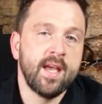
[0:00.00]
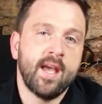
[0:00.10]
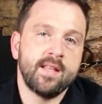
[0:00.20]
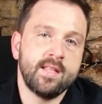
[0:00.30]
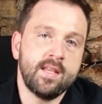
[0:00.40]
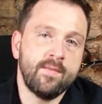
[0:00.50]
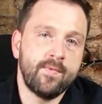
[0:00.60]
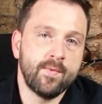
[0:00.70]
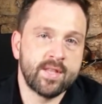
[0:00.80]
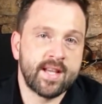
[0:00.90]
and if
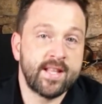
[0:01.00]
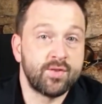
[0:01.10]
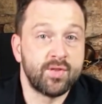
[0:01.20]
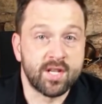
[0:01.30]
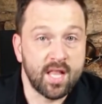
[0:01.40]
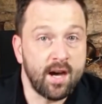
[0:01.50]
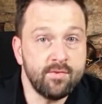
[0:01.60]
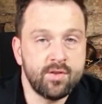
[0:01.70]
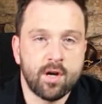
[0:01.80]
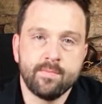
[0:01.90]
you want to get to the
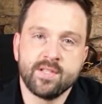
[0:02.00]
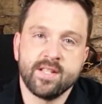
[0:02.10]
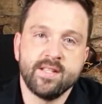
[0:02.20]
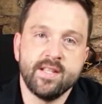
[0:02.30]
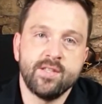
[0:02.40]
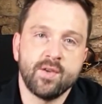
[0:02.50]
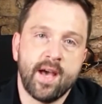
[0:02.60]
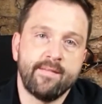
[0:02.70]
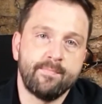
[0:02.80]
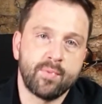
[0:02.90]
cloud you obviously need to
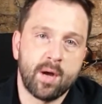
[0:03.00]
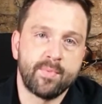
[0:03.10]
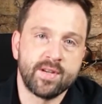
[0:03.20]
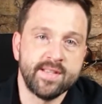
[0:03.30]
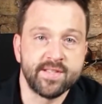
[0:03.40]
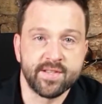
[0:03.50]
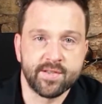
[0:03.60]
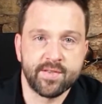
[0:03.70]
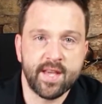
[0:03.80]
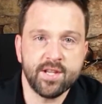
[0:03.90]
have a proper
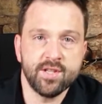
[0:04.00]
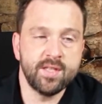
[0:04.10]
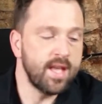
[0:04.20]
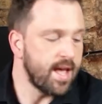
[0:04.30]
internet connection,